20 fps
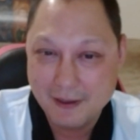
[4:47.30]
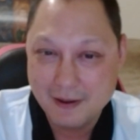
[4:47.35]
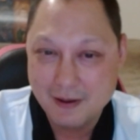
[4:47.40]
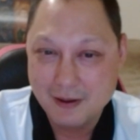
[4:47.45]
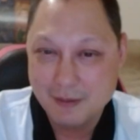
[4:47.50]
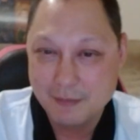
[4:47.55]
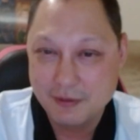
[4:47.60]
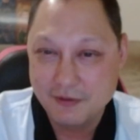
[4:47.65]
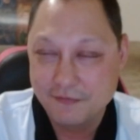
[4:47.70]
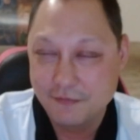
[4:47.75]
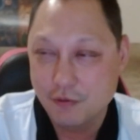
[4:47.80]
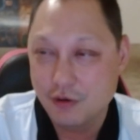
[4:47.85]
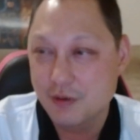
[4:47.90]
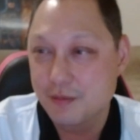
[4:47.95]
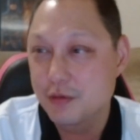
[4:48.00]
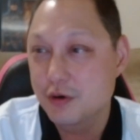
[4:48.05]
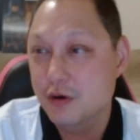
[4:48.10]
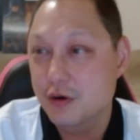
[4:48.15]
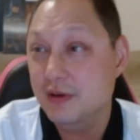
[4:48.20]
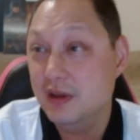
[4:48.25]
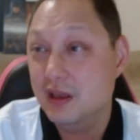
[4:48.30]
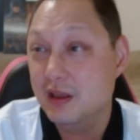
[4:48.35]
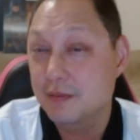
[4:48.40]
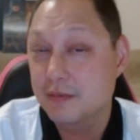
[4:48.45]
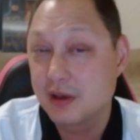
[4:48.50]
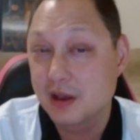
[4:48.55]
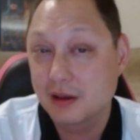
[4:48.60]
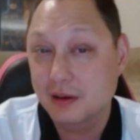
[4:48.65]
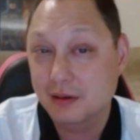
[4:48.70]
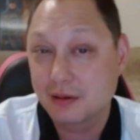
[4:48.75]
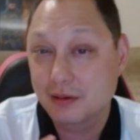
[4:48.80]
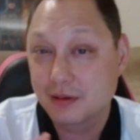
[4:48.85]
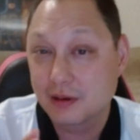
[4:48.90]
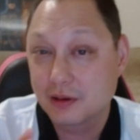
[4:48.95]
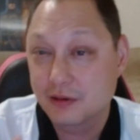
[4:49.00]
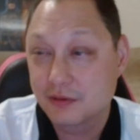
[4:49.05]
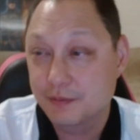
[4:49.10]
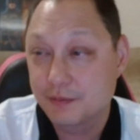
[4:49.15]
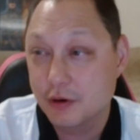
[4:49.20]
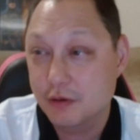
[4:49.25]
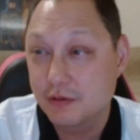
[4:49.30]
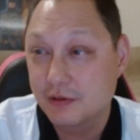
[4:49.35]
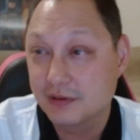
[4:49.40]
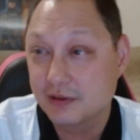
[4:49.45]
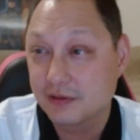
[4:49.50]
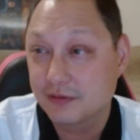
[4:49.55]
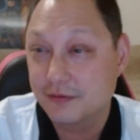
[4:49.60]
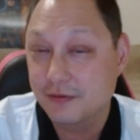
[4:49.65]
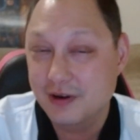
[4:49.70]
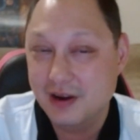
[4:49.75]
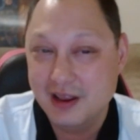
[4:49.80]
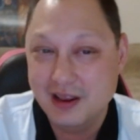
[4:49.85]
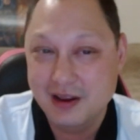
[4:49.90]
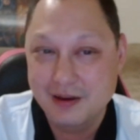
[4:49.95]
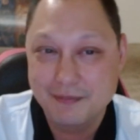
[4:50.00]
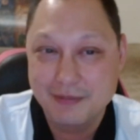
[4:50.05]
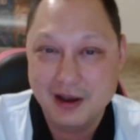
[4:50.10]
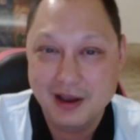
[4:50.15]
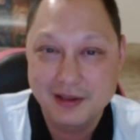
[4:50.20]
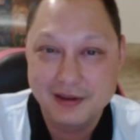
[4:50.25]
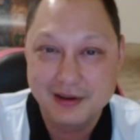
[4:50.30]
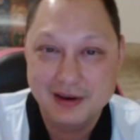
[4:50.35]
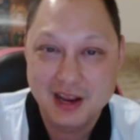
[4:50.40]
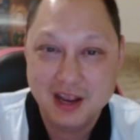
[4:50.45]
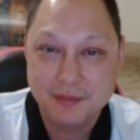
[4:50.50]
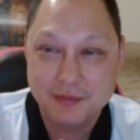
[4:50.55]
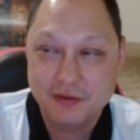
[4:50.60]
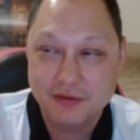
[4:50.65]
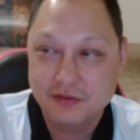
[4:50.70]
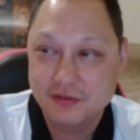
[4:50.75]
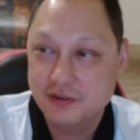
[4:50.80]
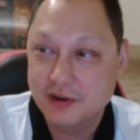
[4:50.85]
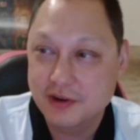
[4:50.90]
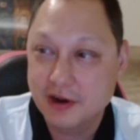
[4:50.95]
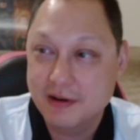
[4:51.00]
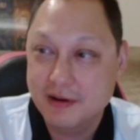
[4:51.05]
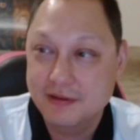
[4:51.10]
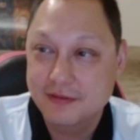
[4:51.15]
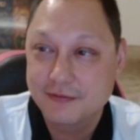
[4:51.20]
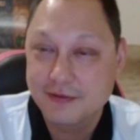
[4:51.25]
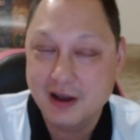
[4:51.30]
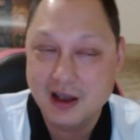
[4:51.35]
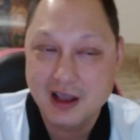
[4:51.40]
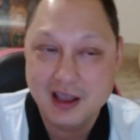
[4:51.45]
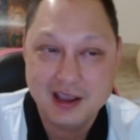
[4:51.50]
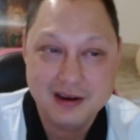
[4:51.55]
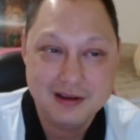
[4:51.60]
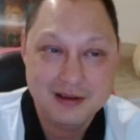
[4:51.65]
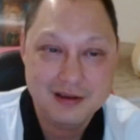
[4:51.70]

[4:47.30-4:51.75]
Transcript: Before moving, he met and spoke with his friend by the name of Jerry Fine.